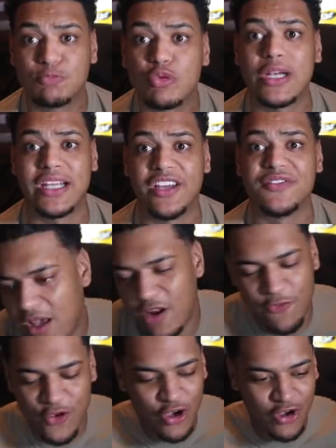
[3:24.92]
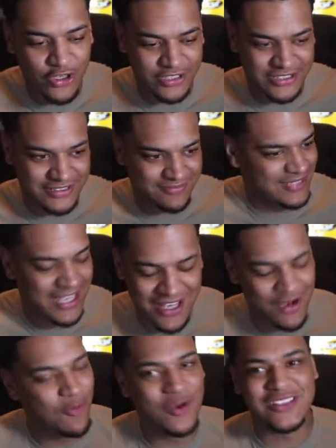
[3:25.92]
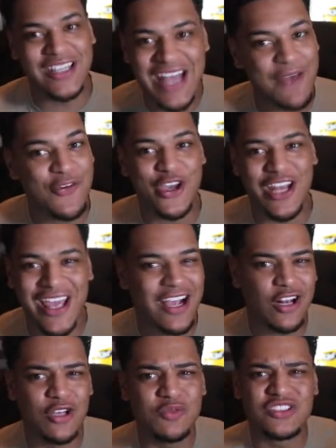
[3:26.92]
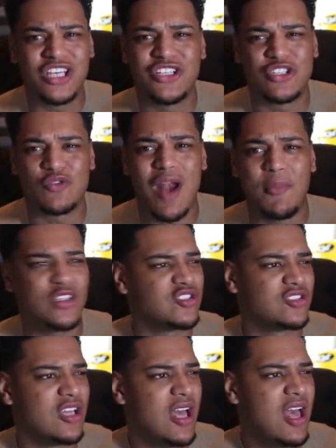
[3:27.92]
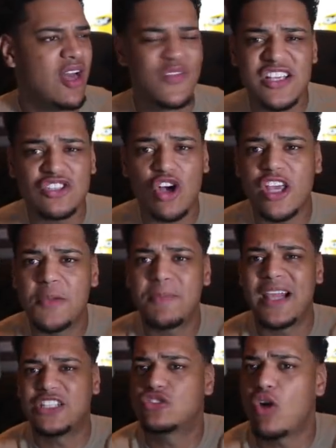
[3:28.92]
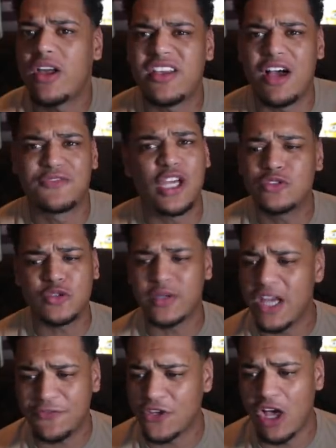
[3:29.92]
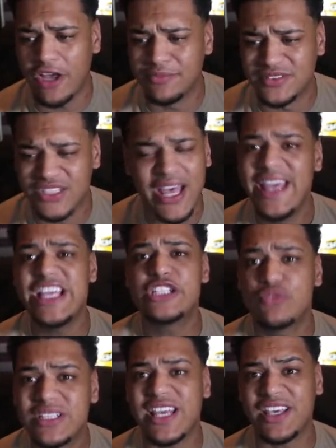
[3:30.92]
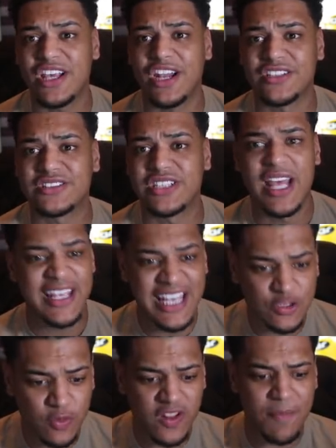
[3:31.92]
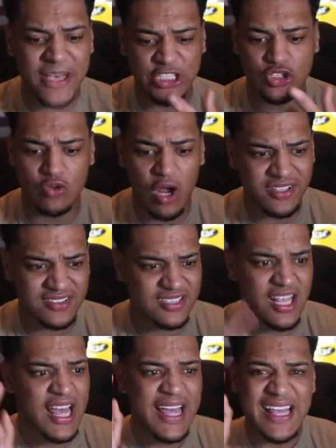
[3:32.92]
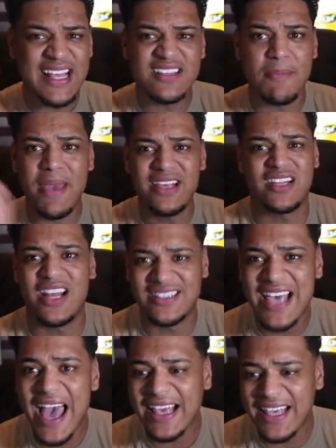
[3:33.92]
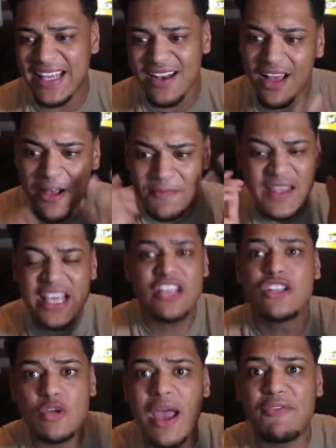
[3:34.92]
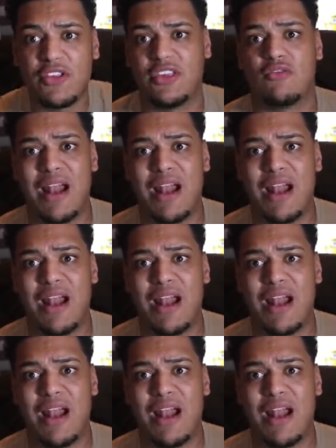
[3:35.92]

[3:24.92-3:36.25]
brilliant. And of course, was I never going to include Sergio Ramos? This guy could play striker, I've told you enough times. He's ridiculous. He has one of the best strikes. He's amazing at attacking. He can do everything,